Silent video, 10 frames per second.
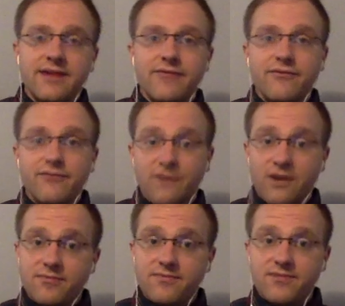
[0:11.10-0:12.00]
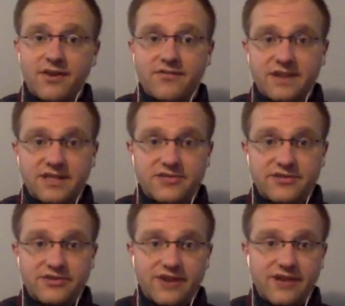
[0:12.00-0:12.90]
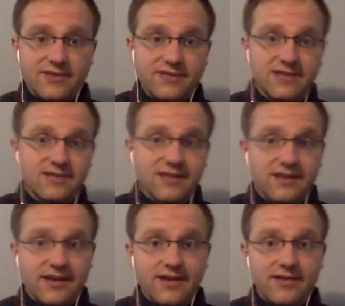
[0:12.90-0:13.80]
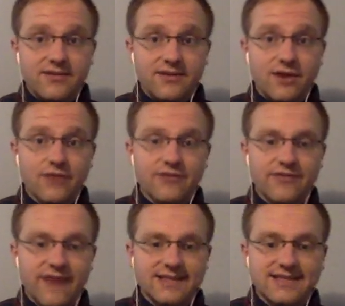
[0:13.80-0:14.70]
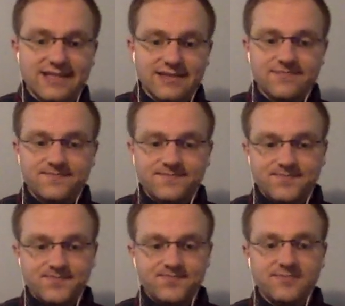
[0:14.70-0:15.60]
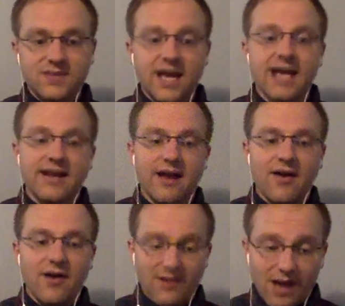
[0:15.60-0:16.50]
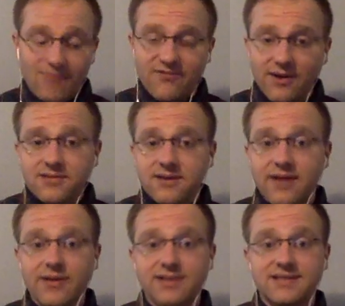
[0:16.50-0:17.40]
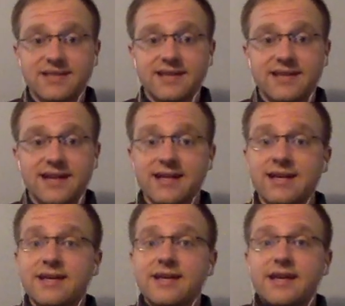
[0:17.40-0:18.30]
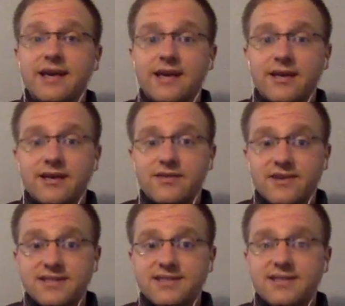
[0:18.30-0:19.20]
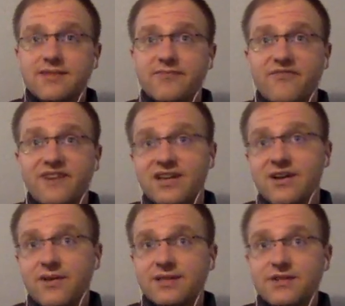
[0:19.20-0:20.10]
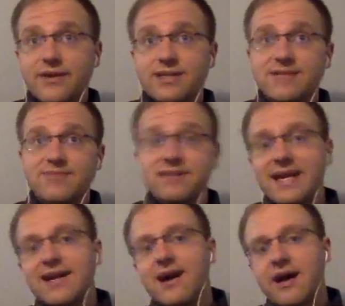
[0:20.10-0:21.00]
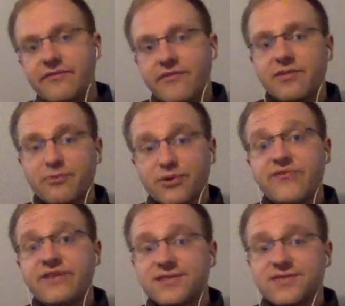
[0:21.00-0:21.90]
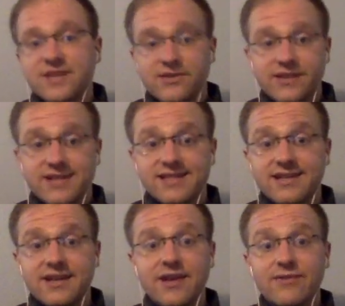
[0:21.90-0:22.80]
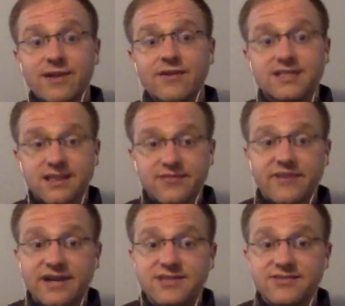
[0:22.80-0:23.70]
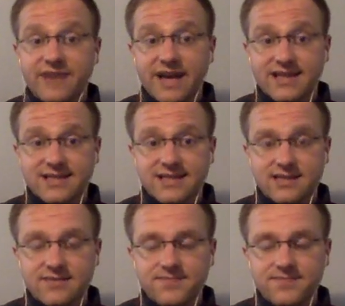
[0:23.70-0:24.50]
from their phase 3 trial results on their COVID vaccine. And up front, I want to state that this video is going to play off of the previous video that I did in regards to the Pfizer vaccine.